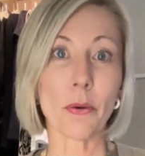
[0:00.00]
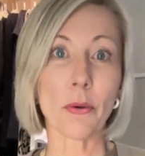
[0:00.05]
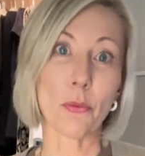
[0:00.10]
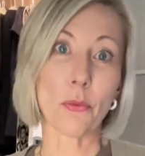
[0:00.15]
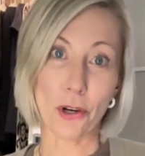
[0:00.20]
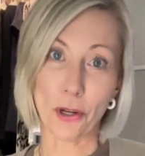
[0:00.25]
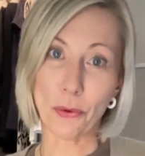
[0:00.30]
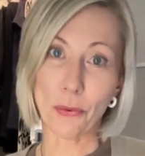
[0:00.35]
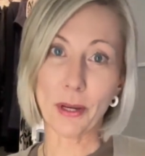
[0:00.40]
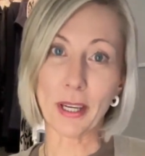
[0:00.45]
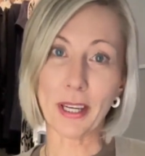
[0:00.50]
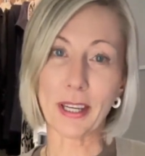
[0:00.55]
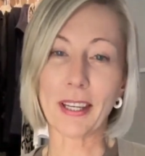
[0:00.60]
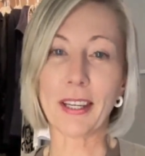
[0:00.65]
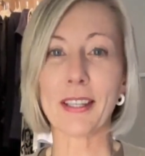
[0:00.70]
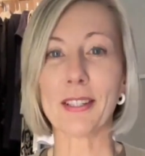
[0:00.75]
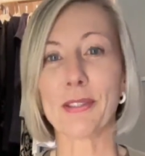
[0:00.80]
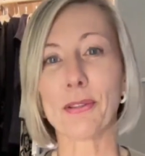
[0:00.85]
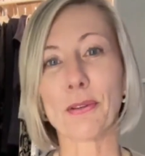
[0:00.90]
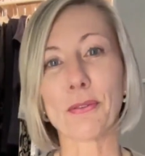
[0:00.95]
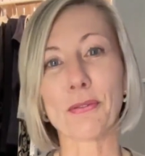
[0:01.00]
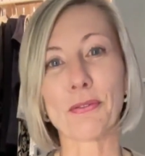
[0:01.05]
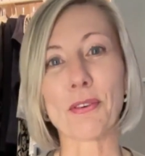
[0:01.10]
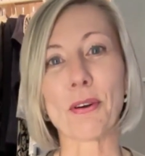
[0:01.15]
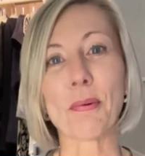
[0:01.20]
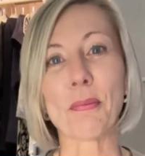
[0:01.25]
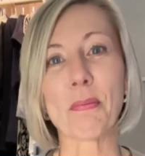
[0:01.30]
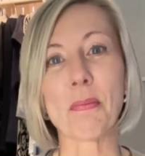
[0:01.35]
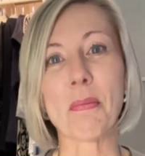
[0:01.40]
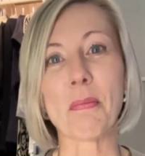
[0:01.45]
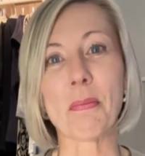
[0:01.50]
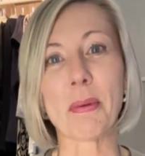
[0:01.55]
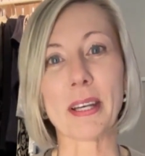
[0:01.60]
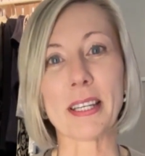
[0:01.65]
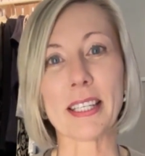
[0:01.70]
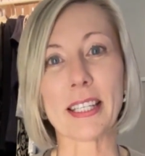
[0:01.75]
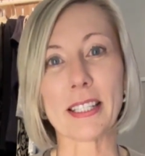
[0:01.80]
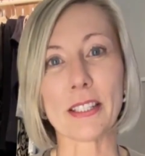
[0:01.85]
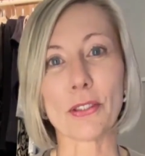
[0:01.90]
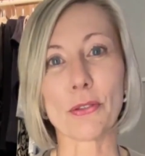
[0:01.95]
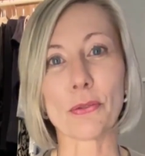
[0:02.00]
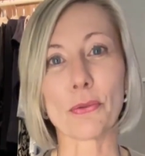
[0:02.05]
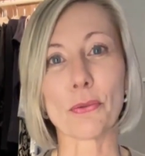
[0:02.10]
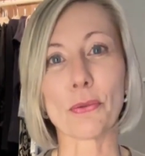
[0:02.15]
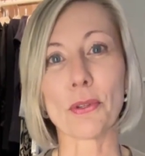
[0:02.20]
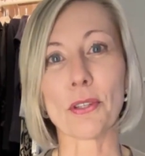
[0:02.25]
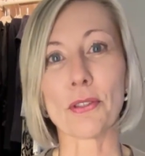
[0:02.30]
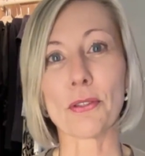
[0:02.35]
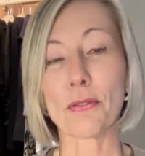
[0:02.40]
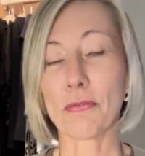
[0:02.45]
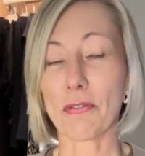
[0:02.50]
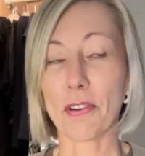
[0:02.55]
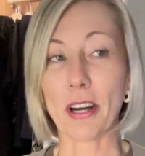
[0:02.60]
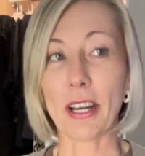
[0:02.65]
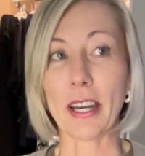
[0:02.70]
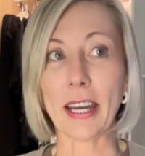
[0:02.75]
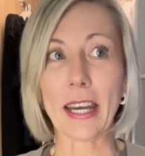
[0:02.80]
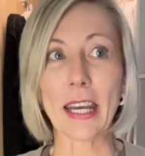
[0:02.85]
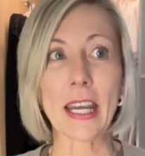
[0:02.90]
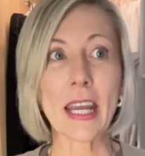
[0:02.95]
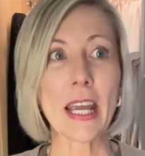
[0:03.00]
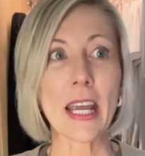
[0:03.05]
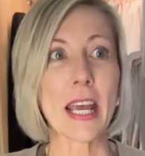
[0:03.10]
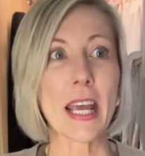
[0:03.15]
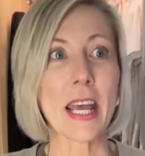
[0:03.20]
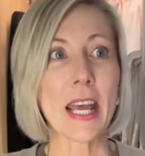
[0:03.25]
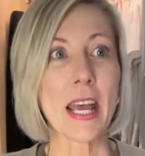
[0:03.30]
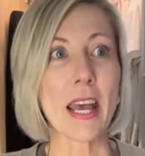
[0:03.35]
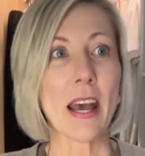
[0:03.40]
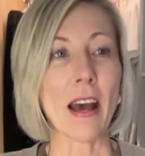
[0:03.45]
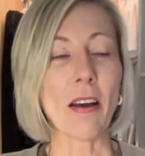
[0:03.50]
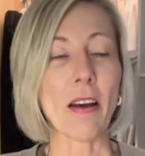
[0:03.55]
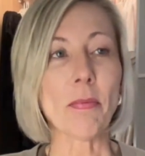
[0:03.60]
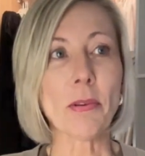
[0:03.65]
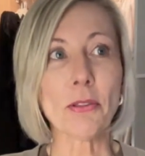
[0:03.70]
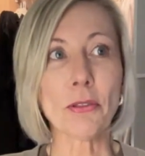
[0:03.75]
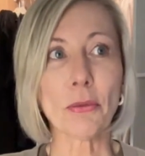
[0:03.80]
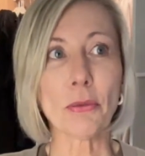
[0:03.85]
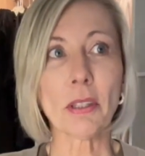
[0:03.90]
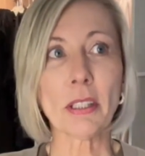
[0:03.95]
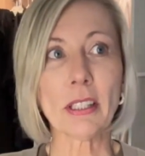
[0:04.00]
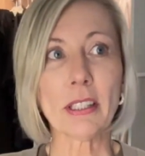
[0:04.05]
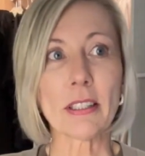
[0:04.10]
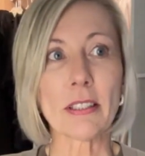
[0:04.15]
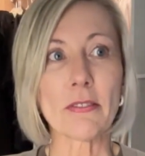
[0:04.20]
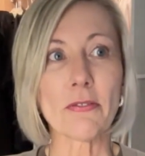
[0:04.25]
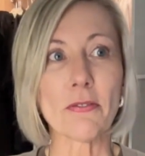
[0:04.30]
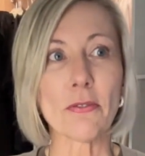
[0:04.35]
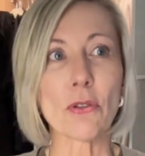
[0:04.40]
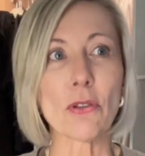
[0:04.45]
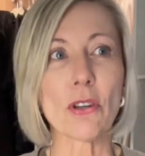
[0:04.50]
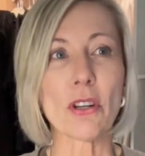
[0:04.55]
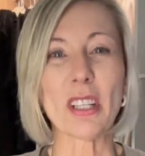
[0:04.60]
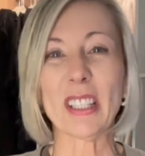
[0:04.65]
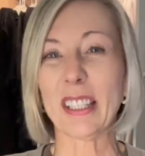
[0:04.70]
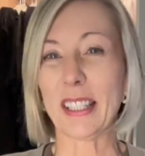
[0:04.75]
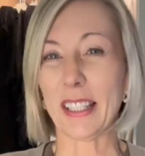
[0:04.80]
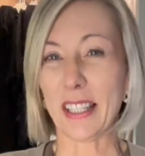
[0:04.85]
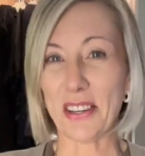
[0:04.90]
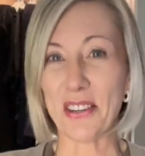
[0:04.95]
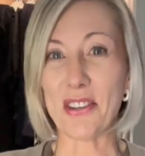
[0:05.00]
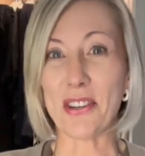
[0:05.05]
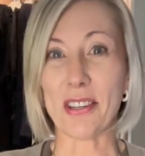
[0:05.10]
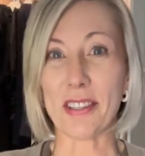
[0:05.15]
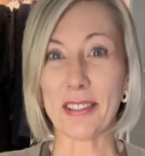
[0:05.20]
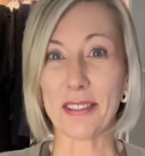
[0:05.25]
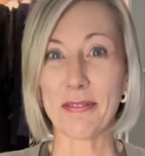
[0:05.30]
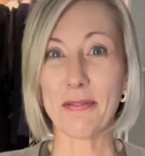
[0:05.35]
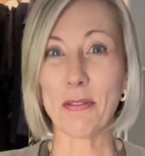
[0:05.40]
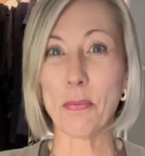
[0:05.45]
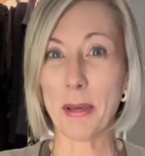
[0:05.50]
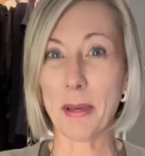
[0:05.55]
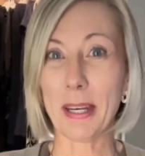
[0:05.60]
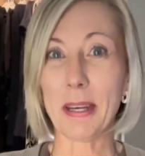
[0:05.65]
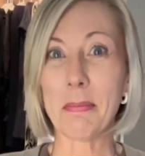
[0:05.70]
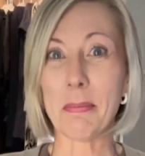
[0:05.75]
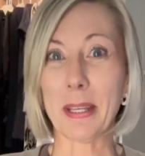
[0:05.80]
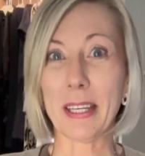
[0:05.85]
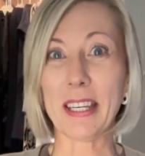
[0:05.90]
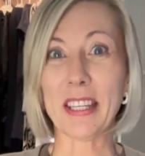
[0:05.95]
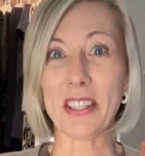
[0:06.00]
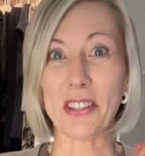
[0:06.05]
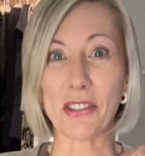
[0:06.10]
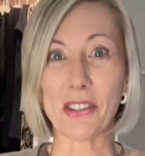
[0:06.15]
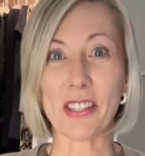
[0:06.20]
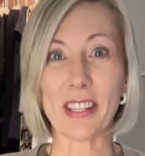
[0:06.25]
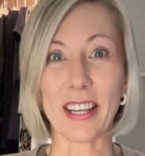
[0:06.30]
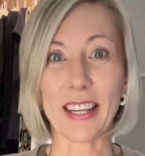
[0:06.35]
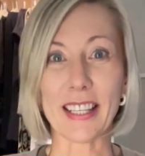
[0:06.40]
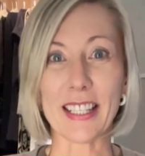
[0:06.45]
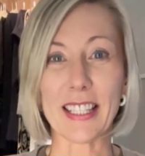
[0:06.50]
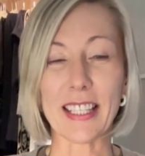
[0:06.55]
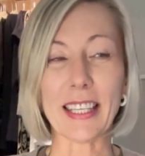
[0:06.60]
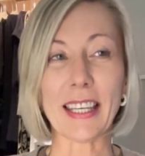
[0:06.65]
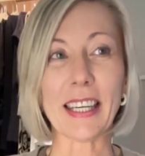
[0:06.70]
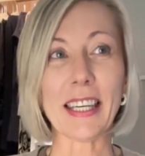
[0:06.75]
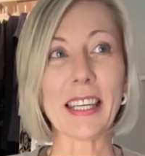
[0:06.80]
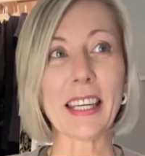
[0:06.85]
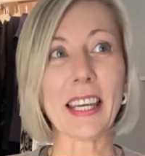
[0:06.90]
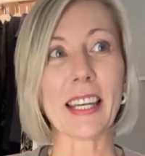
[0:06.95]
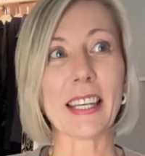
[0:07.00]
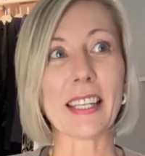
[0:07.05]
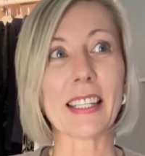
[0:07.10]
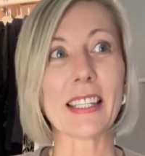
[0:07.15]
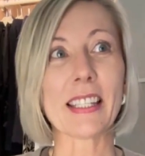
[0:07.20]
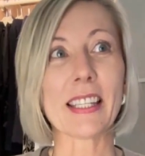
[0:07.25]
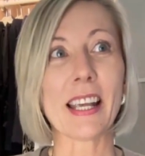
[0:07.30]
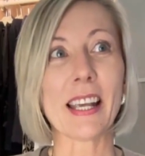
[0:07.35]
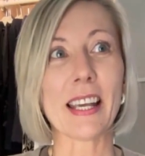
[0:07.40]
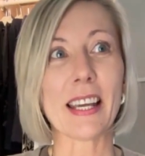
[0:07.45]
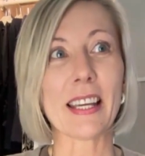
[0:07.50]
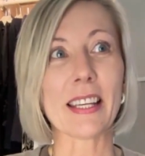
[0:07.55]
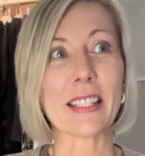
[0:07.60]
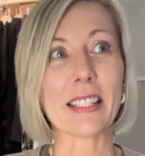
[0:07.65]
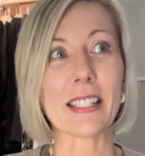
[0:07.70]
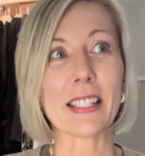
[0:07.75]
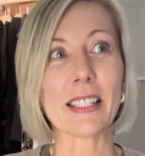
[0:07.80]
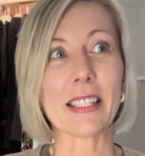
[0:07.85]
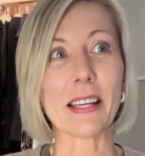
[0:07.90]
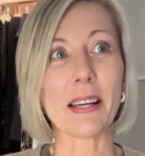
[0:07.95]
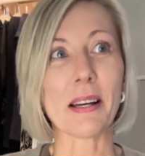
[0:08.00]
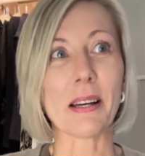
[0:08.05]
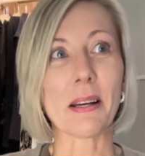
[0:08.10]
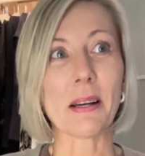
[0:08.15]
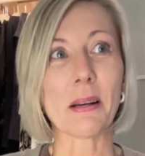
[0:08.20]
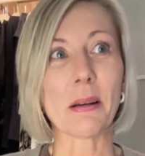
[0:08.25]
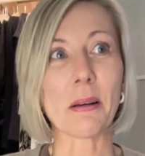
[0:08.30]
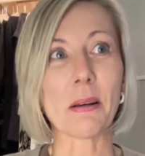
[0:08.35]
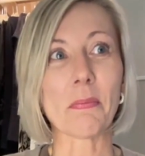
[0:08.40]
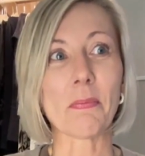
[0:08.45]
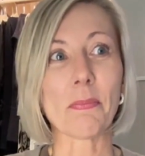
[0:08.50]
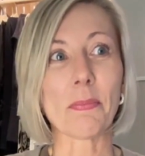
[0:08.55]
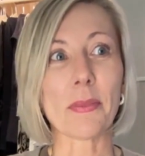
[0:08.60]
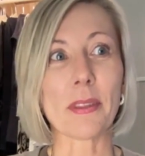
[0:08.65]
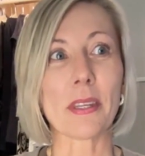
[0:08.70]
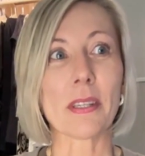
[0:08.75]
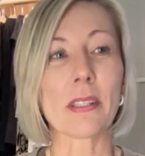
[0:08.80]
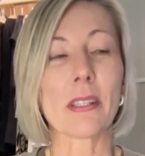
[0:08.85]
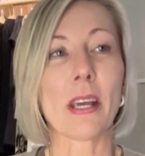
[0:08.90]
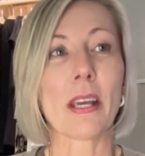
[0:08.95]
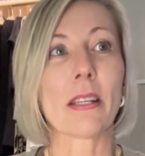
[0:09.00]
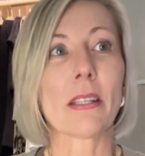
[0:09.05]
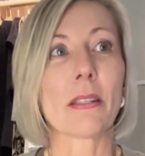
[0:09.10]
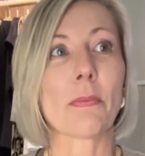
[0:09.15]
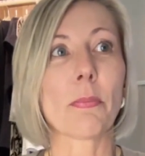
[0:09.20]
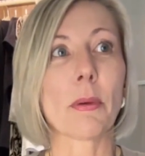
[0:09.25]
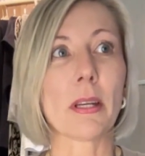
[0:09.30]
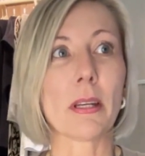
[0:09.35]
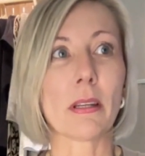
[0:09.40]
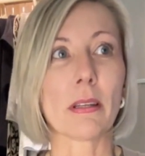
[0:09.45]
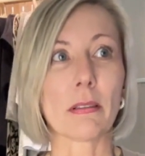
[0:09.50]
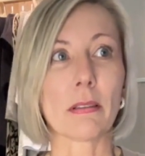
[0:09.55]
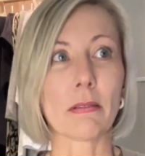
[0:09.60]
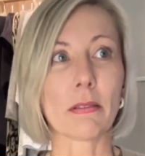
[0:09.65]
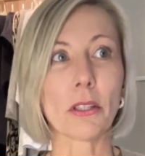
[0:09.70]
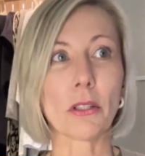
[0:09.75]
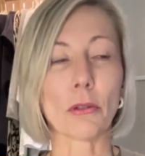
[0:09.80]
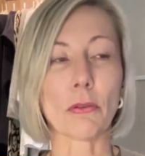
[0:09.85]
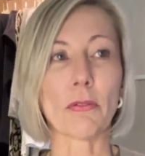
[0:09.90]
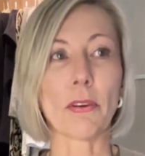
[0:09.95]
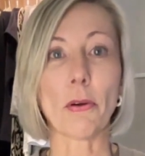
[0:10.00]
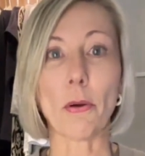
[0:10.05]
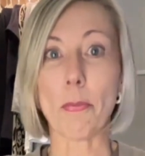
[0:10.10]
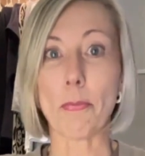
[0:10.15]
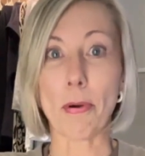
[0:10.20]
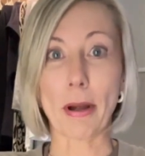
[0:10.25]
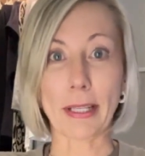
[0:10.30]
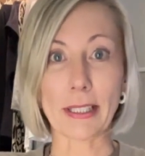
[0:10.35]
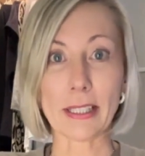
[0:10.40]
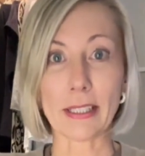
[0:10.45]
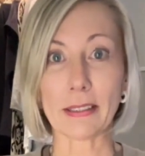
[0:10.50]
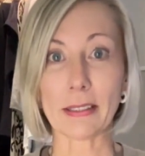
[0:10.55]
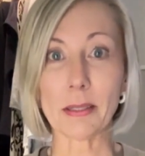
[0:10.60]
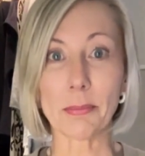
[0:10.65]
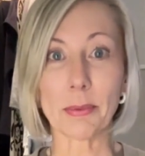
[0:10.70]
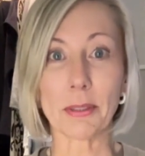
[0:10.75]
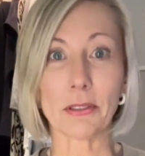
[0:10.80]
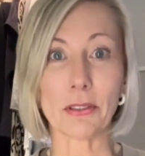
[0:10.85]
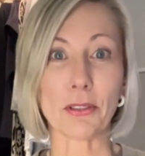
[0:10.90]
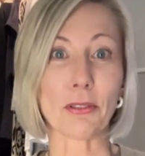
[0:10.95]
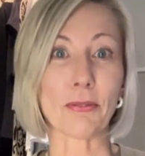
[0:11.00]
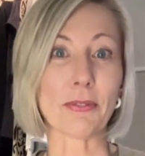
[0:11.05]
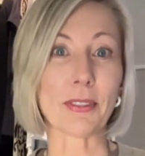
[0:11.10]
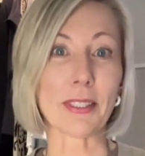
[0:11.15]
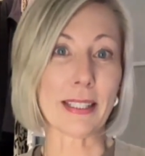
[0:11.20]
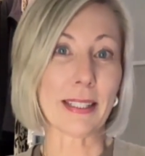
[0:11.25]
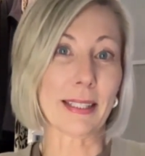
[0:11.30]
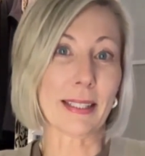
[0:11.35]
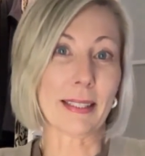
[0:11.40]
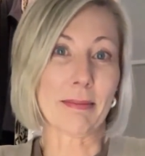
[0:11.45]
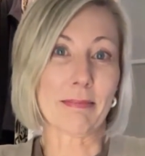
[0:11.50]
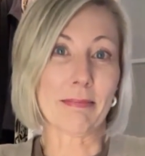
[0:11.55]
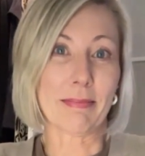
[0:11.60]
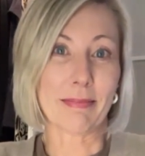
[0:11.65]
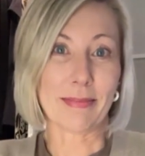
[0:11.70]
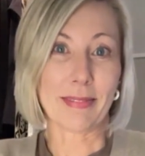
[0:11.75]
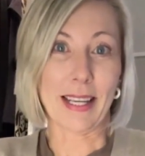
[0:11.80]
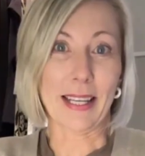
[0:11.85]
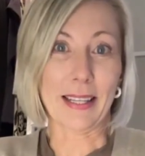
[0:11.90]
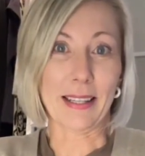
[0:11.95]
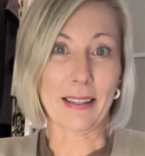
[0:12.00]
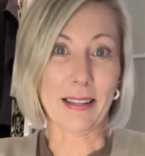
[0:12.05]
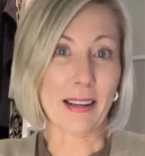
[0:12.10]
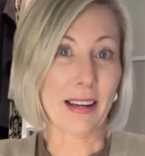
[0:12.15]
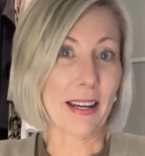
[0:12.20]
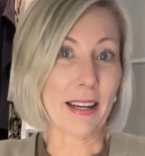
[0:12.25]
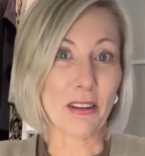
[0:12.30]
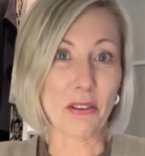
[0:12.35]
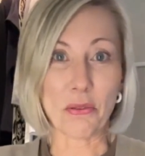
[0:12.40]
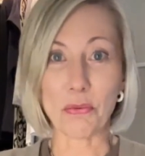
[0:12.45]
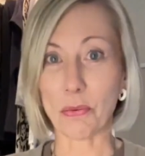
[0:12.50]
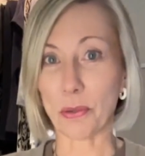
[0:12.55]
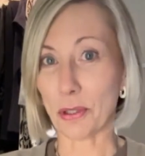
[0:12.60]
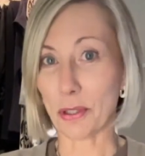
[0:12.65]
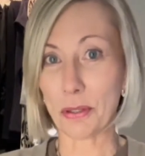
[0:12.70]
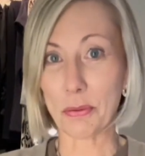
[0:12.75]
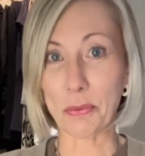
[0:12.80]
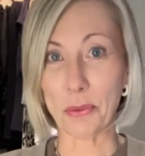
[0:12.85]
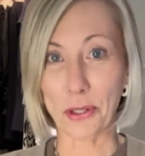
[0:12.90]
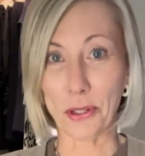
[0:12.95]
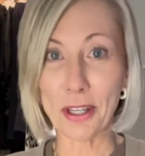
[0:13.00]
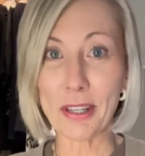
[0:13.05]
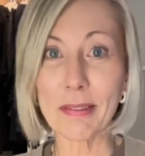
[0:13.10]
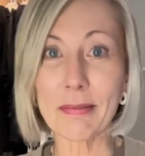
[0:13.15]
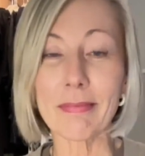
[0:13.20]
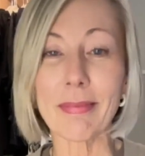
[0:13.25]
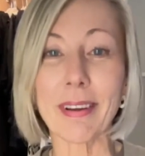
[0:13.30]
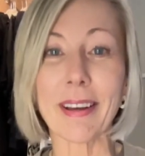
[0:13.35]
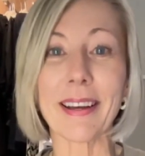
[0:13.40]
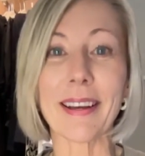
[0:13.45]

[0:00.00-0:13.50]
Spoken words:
work week. So, from Monday to Friday. I've been doing this for years, for many years actually, and this has been very practical because obviously then I know what to wear